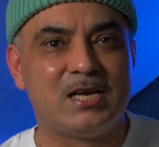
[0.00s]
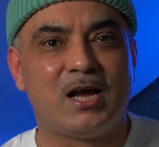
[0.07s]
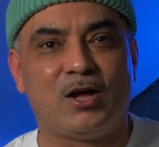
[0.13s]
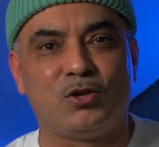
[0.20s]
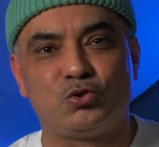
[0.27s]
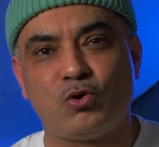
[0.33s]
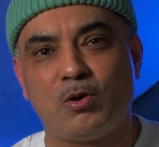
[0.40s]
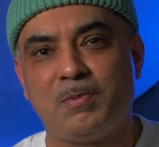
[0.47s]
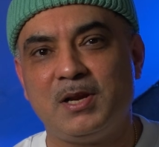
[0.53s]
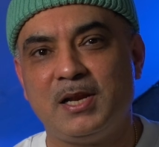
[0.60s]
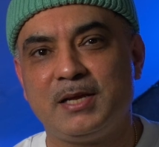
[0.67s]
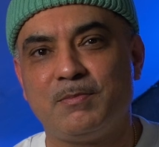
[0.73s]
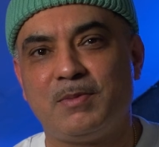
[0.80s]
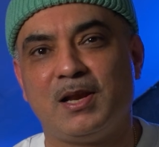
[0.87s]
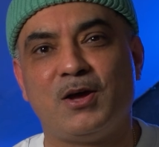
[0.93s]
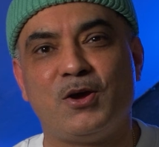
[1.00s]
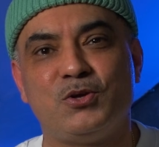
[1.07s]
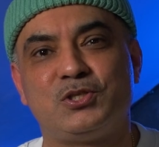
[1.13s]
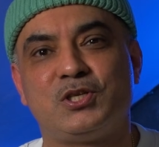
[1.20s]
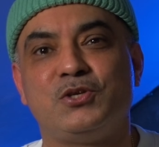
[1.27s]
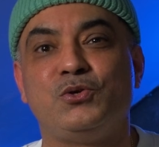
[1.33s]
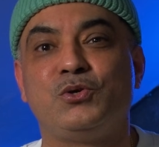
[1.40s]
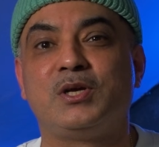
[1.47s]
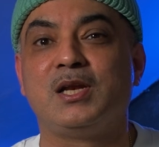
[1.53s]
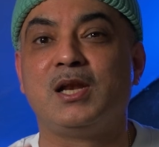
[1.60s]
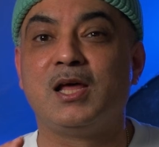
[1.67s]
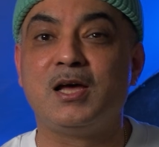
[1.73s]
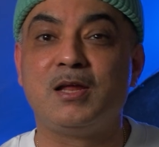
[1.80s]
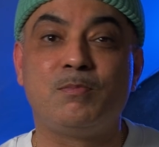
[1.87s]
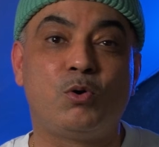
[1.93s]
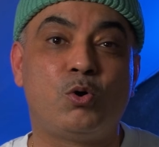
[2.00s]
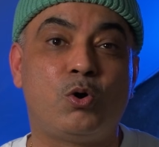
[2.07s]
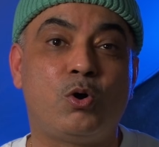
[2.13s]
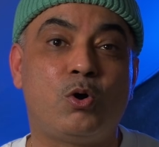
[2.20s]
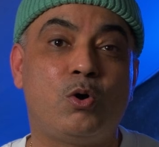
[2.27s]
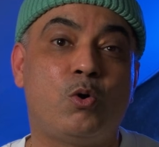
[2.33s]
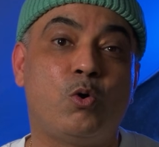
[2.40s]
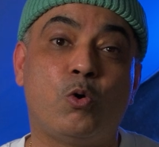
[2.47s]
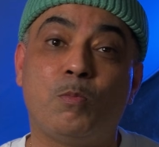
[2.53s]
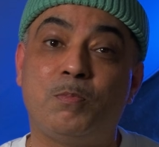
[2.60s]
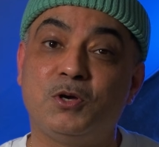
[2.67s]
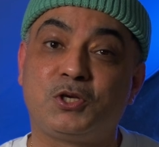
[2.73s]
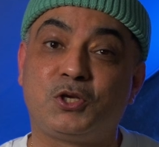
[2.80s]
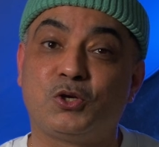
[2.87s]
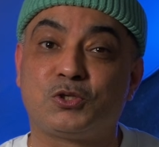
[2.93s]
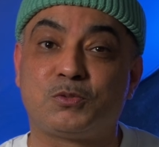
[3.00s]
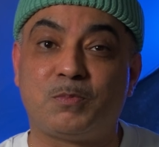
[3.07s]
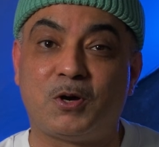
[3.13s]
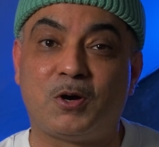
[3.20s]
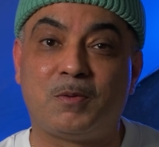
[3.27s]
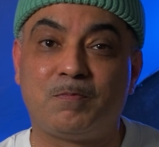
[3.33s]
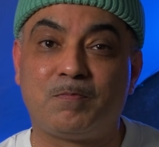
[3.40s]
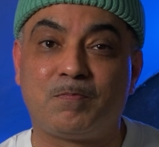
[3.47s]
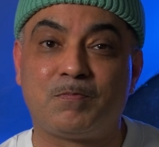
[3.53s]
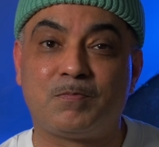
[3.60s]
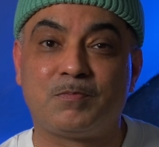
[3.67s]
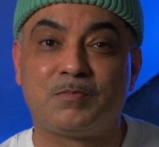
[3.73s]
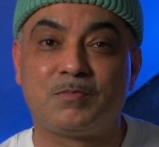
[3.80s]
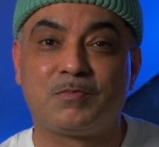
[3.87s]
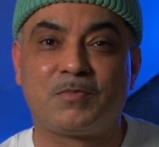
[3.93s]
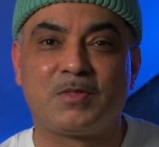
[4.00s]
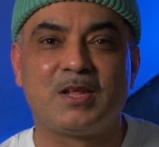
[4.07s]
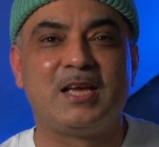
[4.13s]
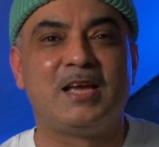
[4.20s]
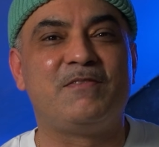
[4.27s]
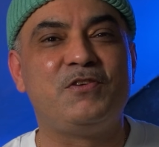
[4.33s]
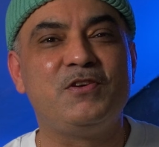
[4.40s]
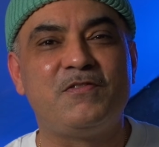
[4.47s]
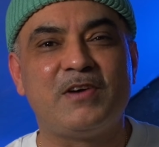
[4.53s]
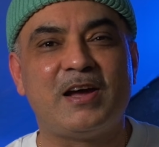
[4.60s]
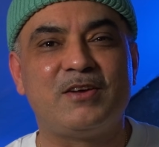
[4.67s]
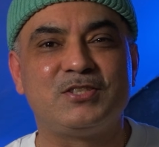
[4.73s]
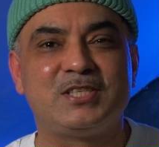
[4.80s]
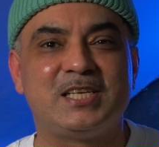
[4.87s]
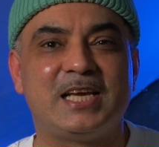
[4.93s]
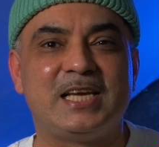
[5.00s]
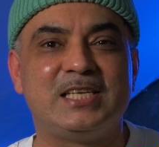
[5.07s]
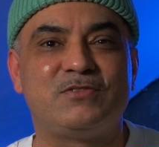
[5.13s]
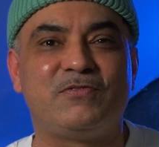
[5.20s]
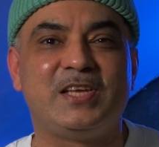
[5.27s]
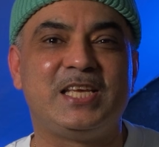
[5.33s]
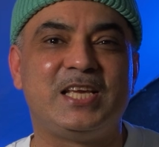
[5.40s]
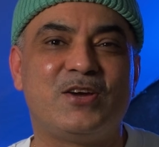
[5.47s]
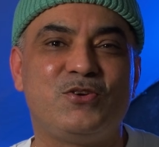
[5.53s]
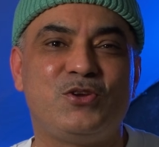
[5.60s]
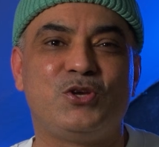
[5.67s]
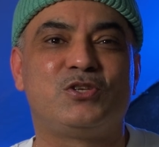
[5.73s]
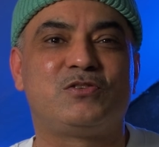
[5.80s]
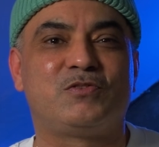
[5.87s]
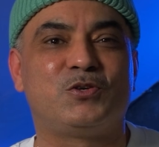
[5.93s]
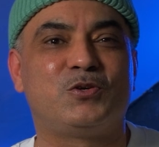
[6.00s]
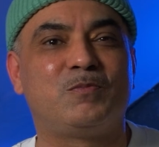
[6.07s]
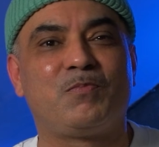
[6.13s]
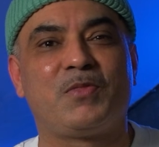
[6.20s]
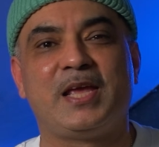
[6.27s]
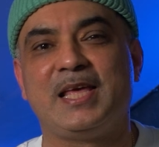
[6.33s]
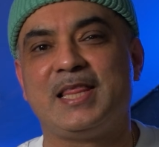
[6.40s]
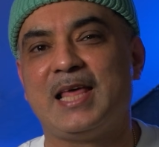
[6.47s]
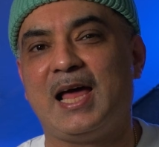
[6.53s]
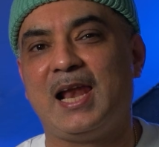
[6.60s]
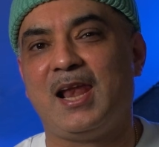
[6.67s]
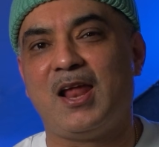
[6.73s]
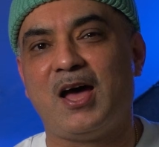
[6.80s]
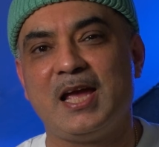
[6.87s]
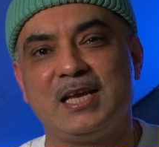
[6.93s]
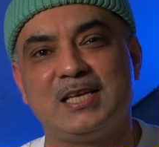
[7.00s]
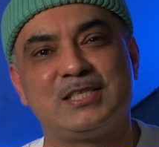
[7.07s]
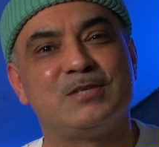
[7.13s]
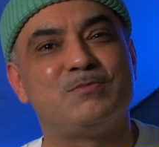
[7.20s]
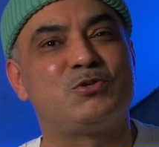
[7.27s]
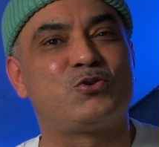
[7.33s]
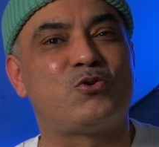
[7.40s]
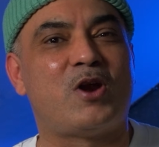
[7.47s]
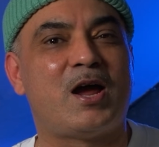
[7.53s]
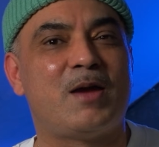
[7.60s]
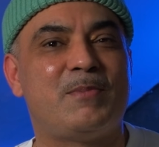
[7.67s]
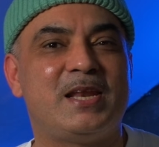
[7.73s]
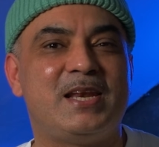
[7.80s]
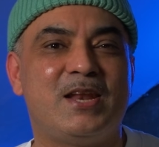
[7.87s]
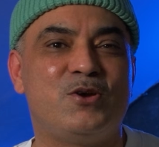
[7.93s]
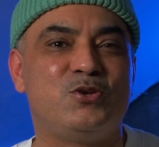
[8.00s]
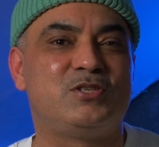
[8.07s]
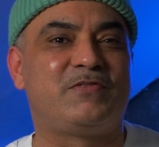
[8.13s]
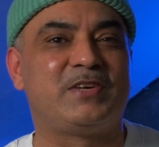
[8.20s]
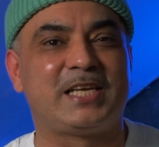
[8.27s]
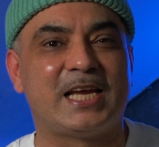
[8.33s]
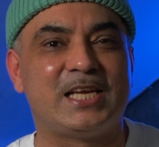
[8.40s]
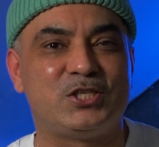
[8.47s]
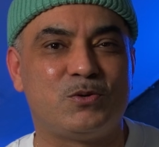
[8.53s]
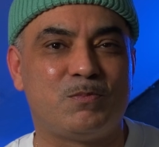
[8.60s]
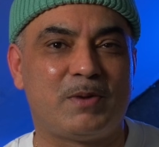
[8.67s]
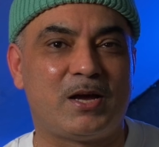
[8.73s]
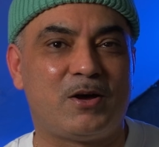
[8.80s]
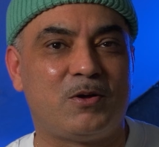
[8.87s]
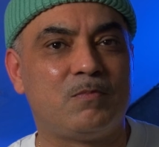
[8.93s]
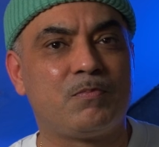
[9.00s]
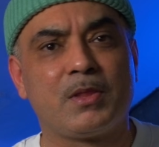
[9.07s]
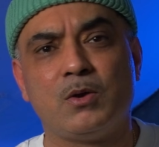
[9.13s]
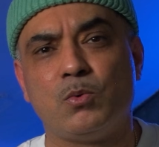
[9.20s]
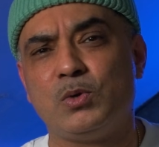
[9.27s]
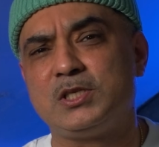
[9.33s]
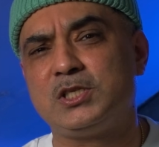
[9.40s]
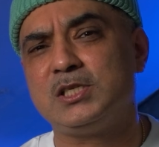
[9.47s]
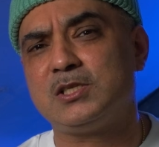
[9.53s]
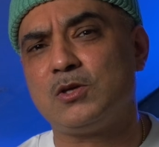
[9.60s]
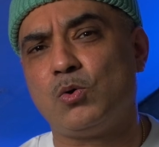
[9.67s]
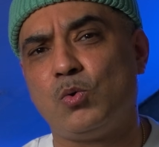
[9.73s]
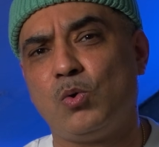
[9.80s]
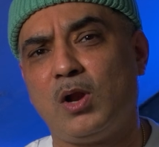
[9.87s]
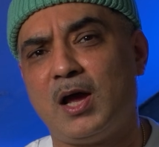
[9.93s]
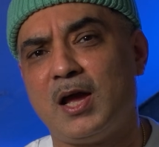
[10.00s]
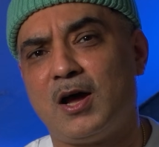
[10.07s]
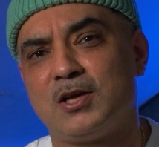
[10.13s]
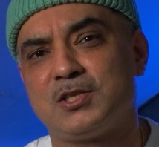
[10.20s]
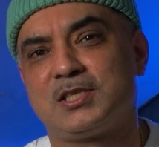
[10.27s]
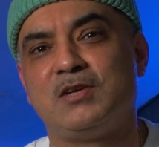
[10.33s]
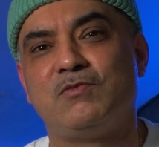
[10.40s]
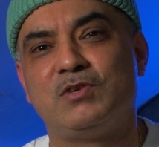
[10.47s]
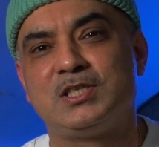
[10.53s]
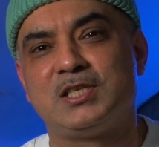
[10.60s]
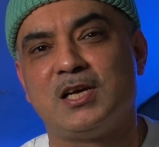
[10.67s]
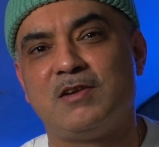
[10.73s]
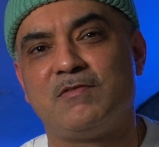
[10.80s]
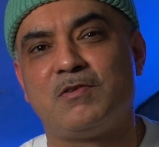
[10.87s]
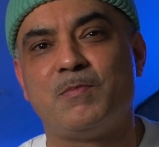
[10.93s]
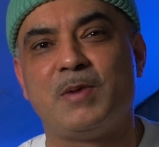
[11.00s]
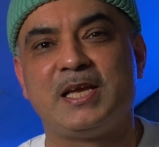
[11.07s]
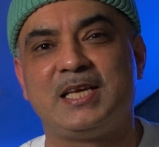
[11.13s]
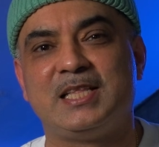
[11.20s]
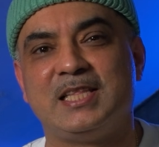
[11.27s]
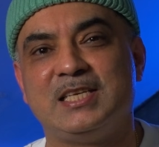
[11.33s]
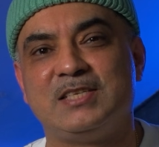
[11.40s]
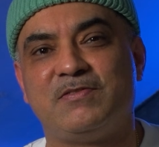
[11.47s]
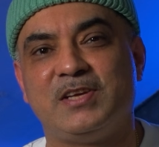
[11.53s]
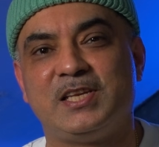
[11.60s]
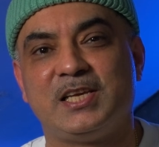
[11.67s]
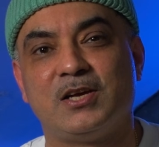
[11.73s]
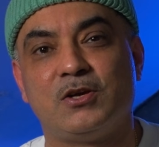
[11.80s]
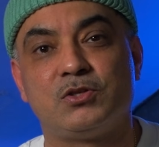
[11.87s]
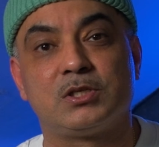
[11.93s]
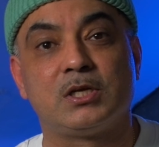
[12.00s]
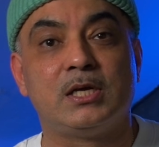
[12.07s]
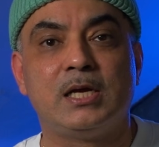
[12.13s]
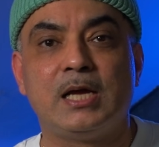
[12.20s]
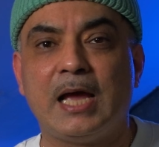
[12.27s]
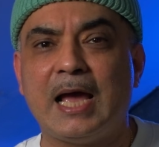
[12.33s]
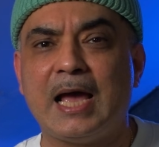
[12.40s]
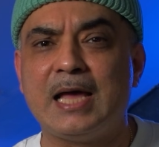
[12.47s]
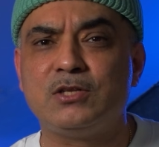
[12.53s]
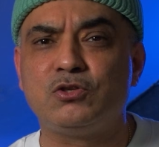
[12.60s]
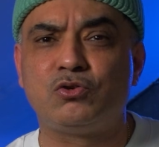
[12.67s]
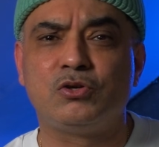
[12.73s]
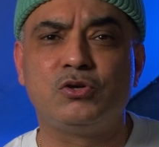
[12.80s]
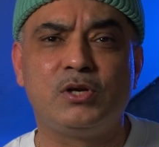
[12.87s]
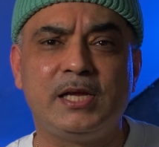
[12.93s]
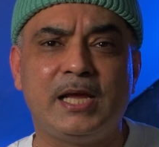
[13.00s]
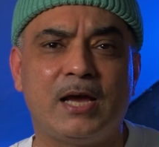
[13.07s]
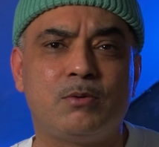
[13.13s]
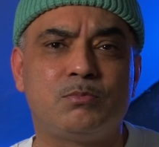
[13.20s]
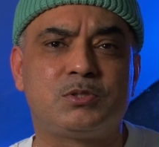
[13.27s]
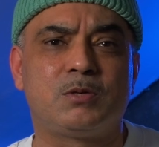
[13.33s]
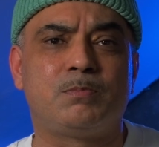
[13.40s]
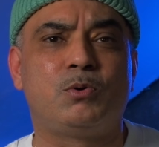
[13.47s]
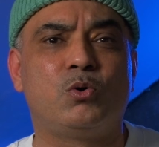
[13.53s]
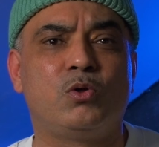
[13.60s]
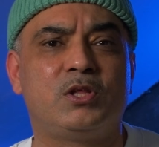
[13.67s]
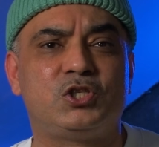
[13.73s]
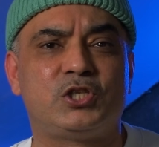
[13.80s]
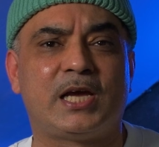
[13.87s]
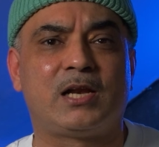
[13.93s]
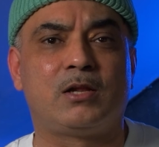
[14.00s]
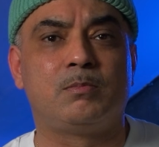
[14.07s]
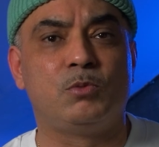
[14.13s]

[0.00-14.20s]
I'll drop a link below so you can learn more or book your spot. If you found today's video useful, hit that like, subscribe and notification bell, which is all I ask in return for making these videos and truly helps support the channel